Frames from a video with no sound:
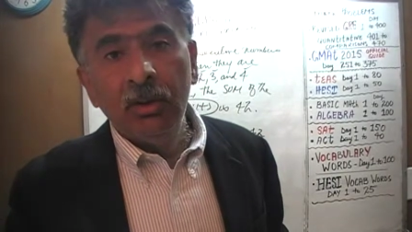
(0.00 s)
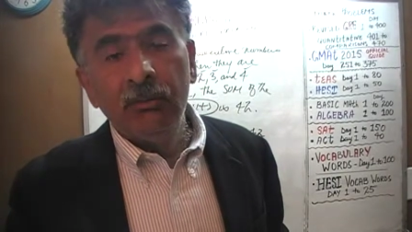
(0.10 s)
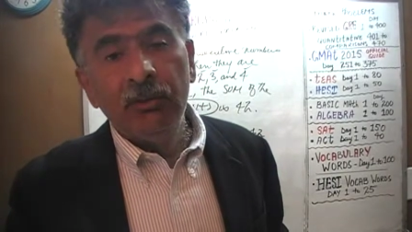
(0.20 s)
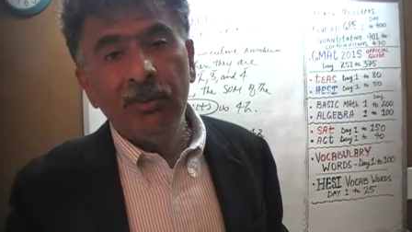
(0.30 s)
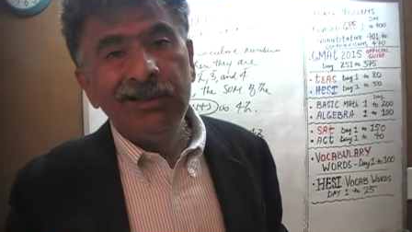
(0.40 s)

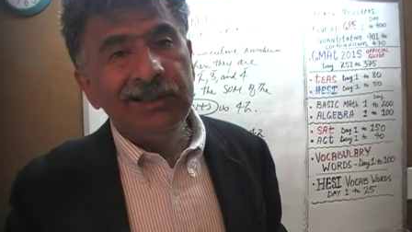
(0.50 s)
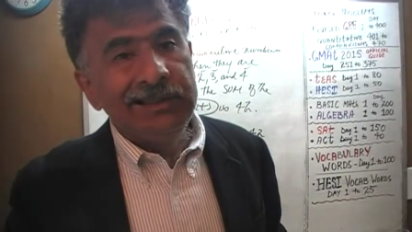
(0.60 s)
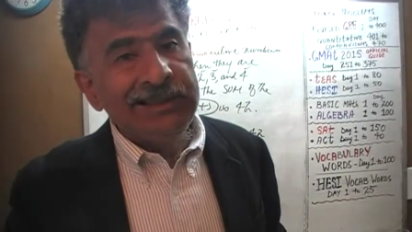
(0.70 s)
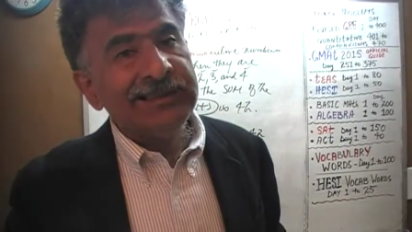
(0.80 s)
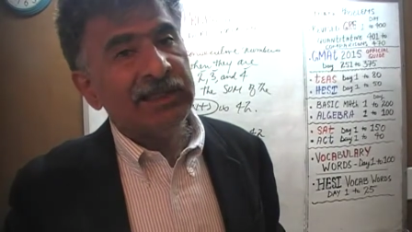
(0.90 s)
We want the
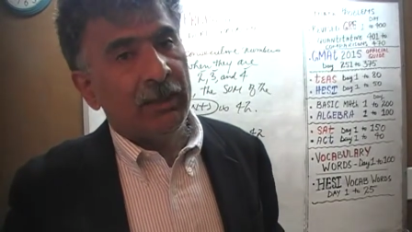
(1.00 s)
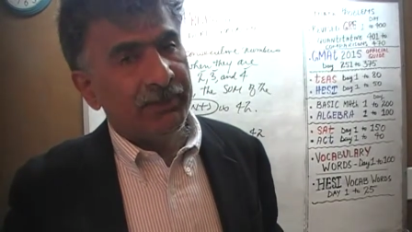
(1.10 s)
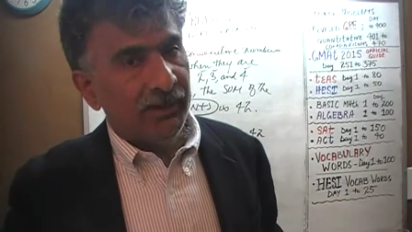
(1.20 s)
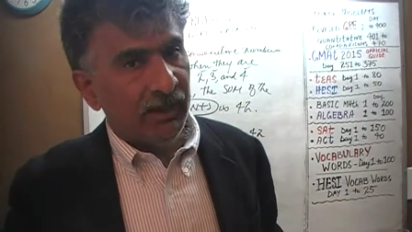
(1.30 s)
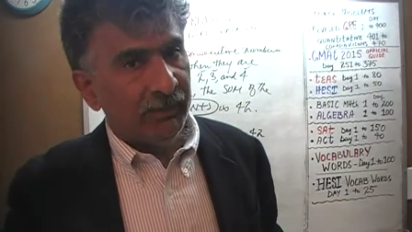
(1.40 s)
least common
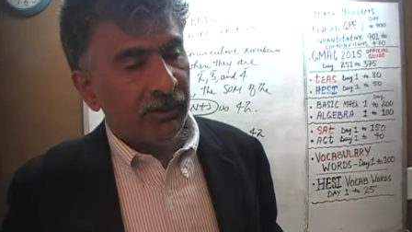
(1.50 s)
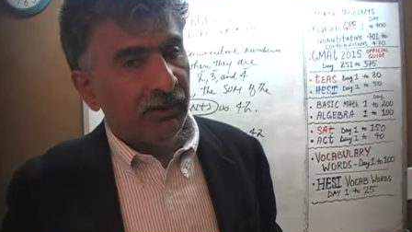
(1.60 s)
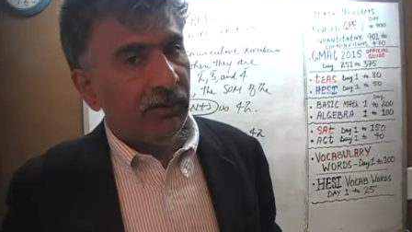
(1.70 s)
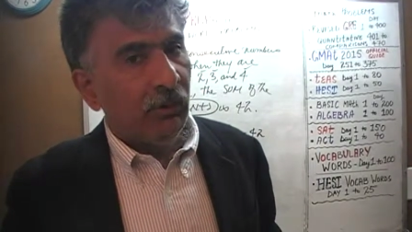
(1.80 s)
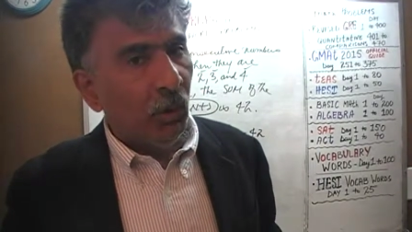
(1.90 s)
denominator,
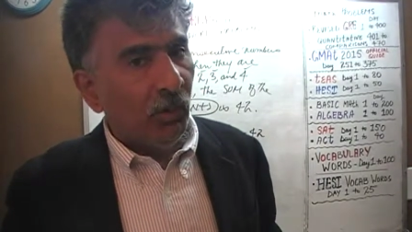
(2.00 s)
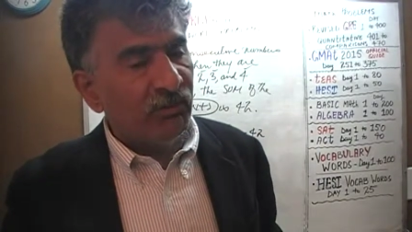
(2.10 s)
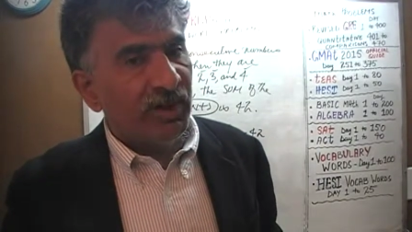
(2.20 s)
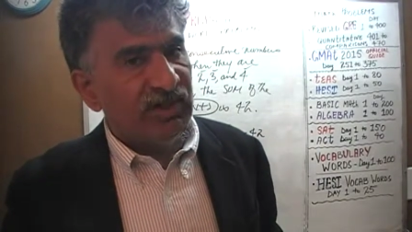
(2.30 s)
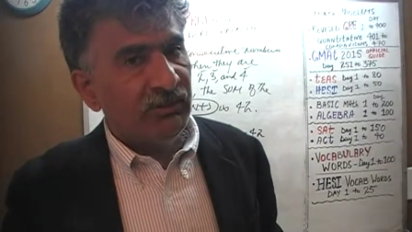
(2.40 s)
the
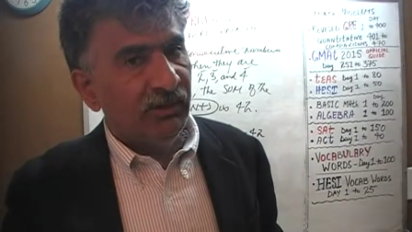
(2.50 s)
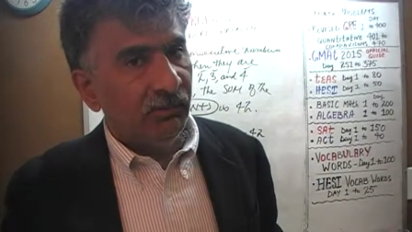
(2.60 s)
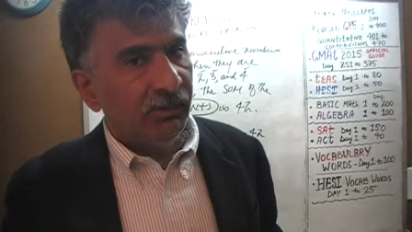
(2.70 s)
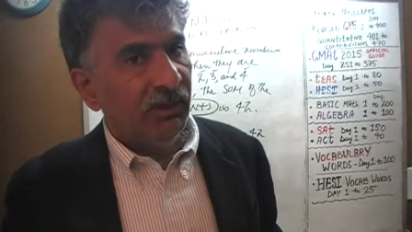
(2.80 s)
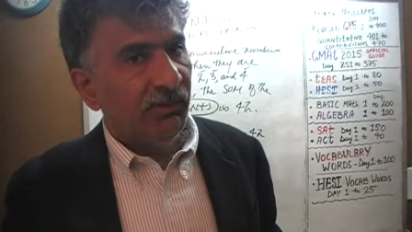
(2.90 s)
lowest possible
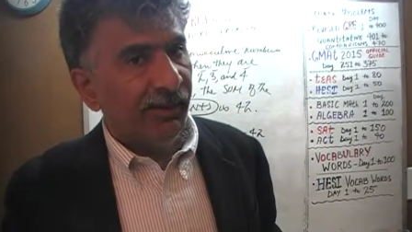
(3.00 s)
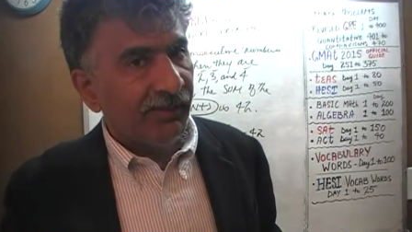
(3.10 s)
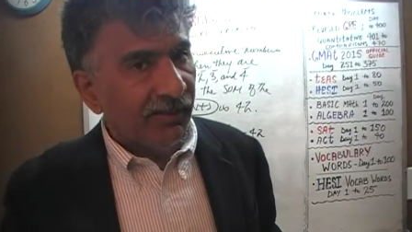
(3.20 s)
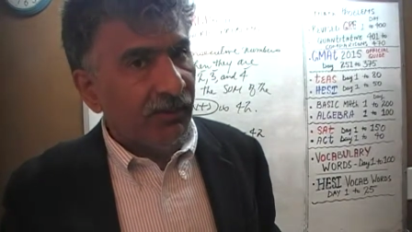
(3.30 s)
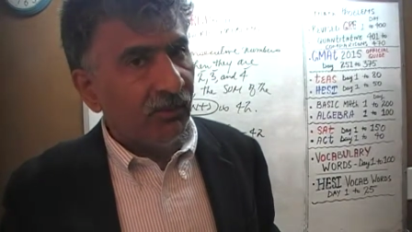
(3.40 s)
number that we can
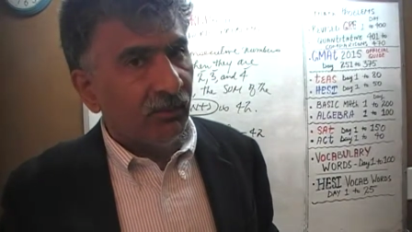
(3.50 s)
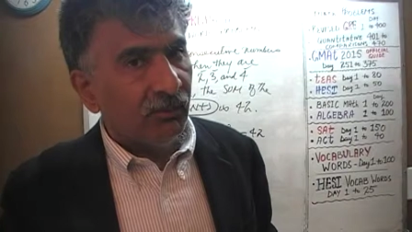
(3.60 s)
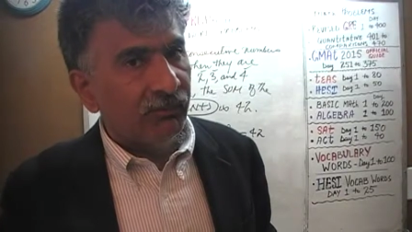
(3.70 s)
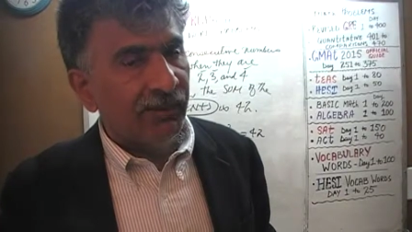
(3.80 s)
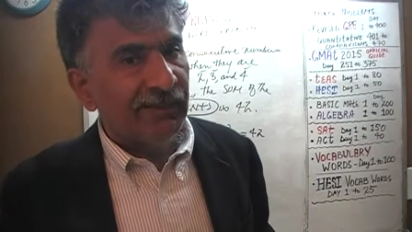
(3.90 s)
think
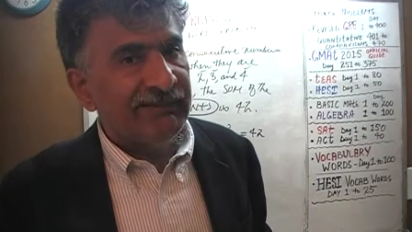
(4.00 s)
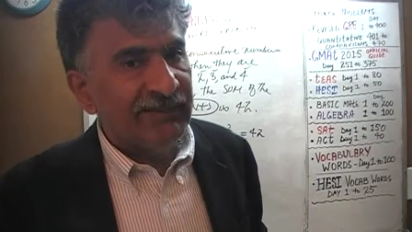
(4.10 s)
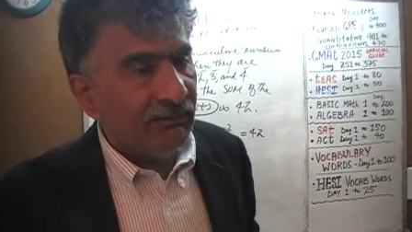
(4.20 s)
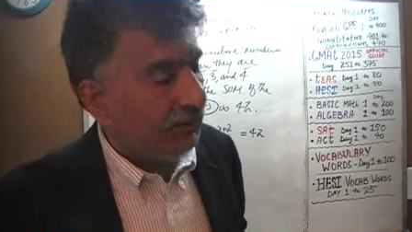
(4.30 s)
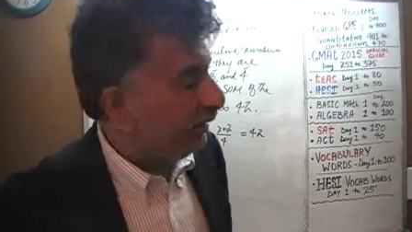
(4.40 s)
of that is evenly